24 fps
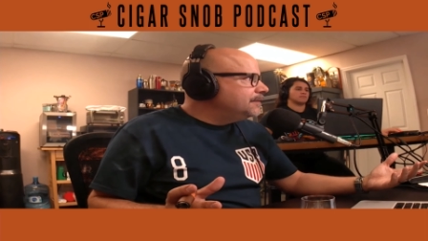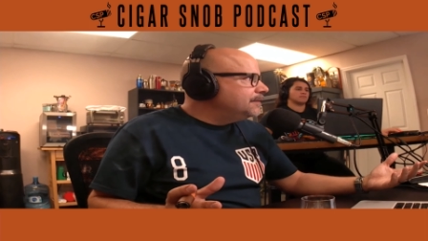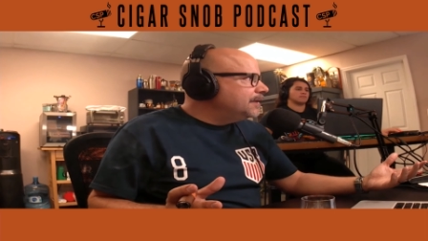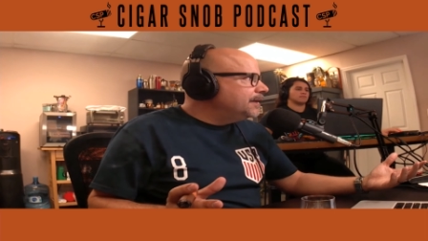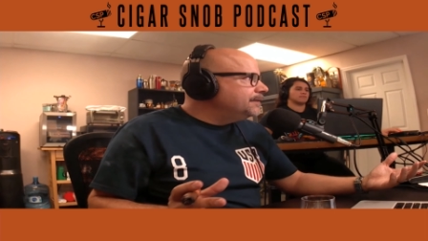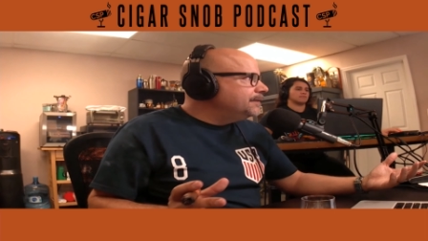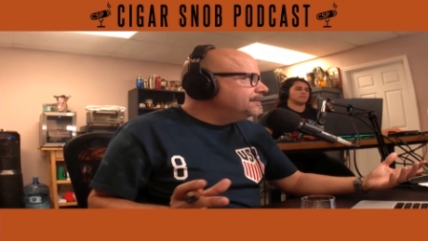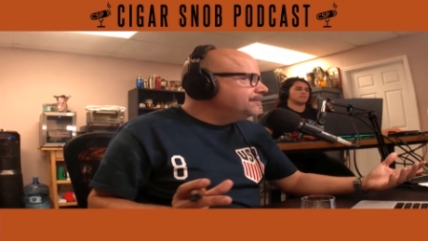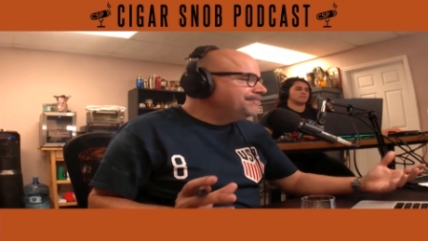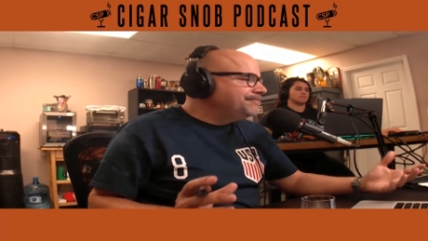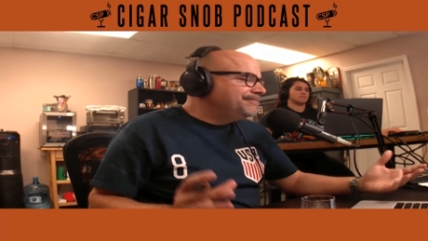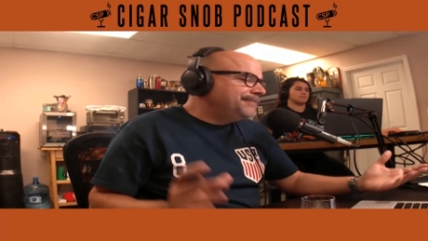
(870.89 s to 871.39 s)

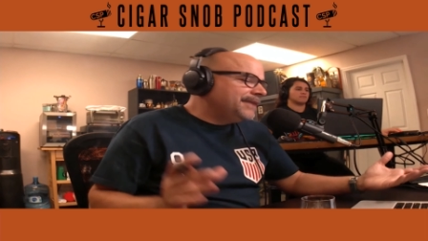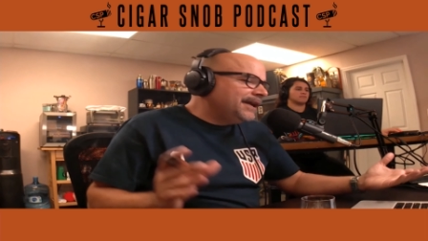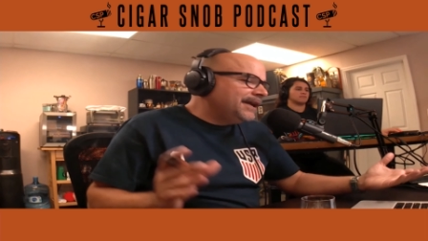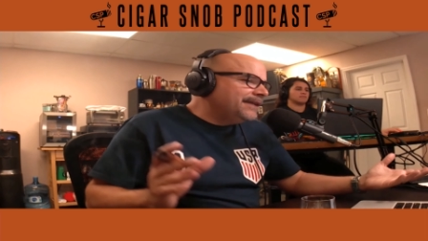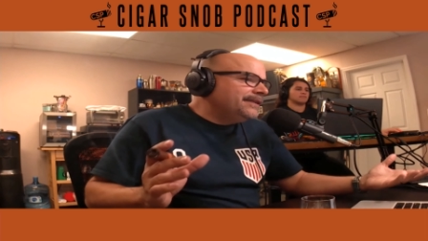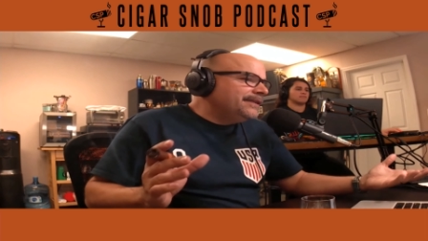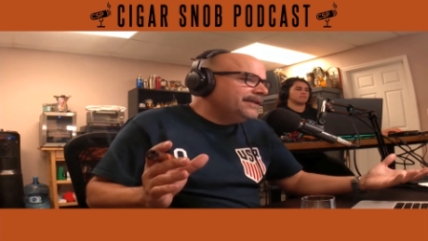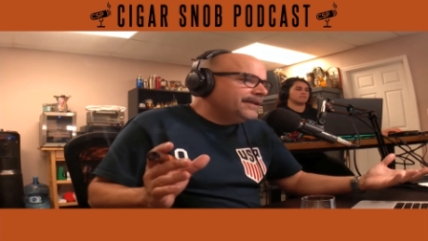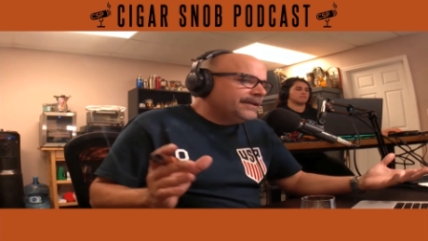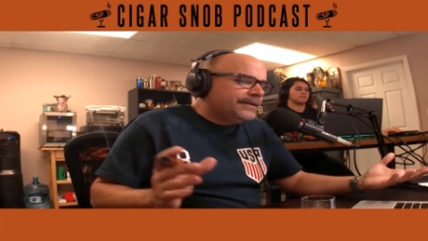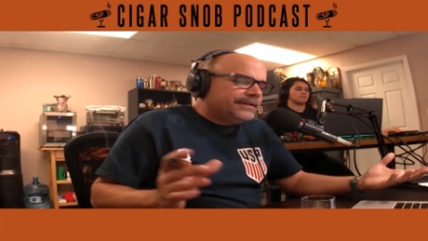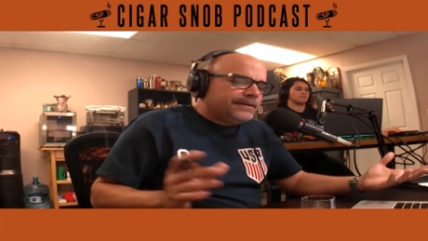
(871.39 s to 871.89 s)
right i
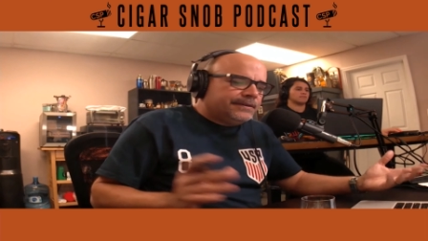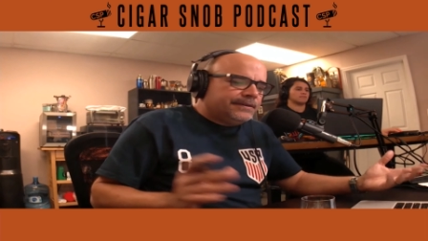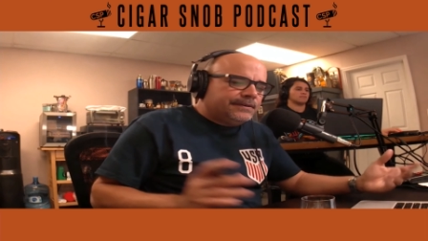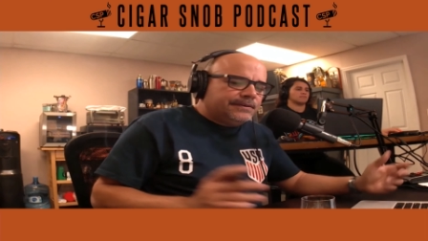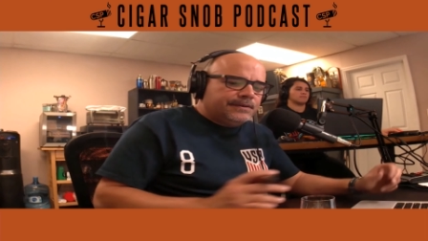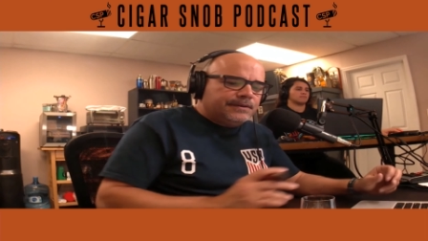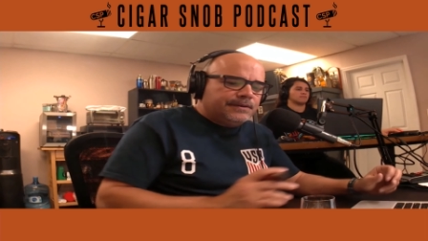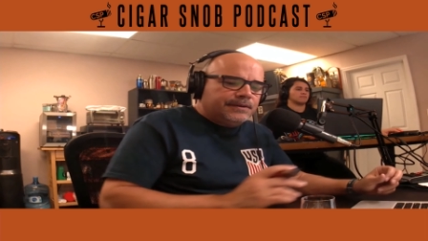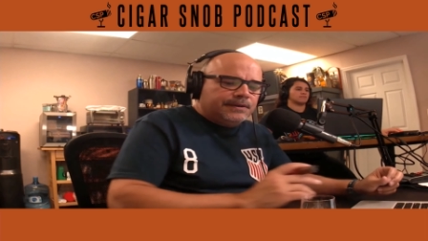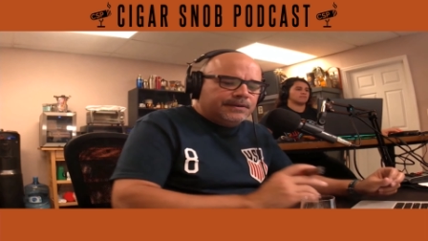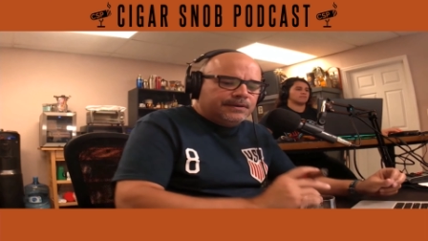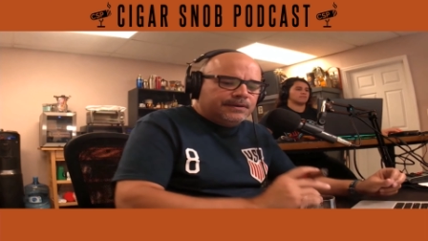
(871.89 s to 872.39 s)
think
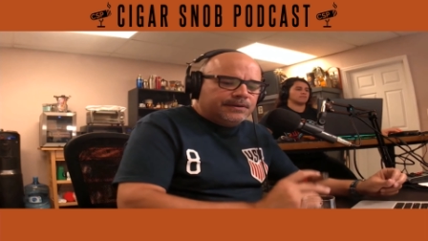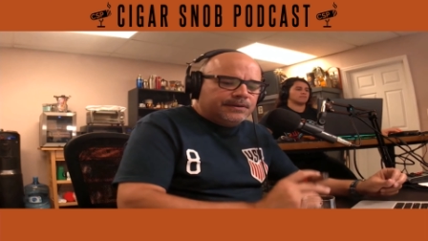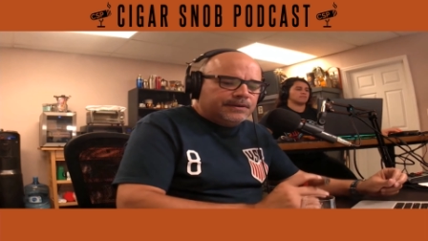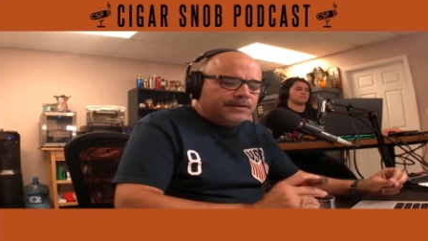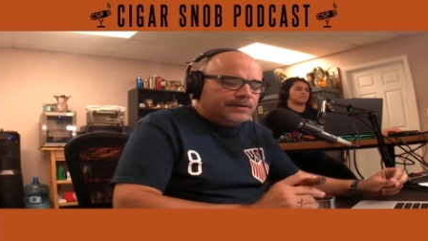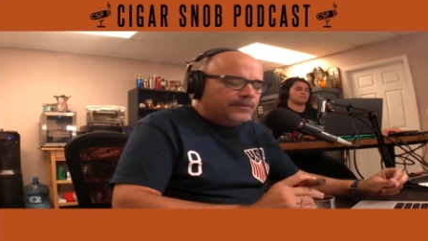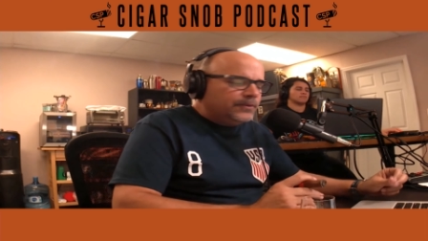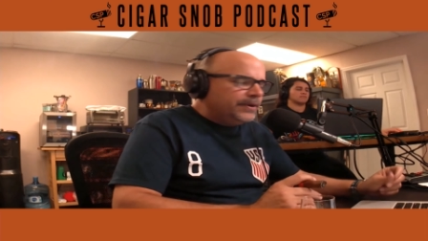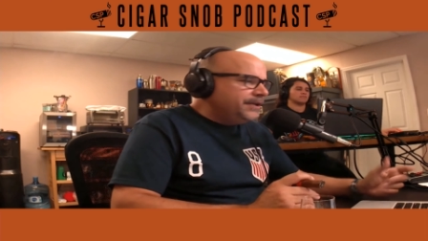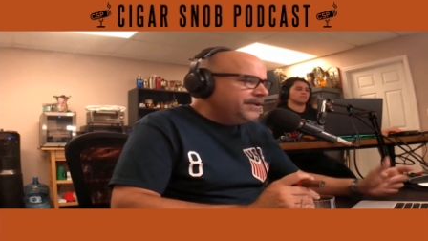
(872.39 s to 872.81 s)
all right when so